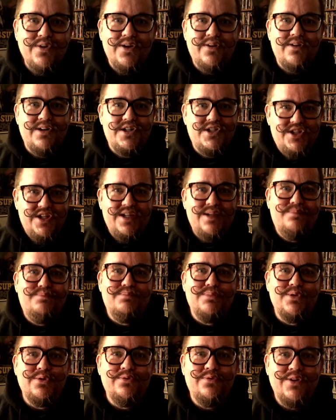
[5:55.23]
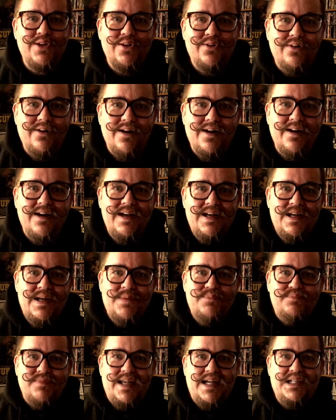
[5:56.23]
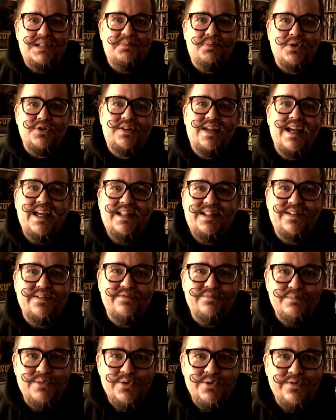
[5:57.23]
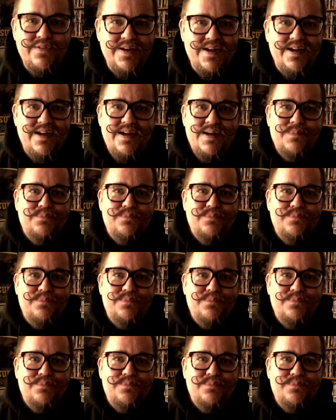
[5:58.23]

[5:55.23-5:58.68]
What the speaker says: or a cheap movie, or a exploitative movie.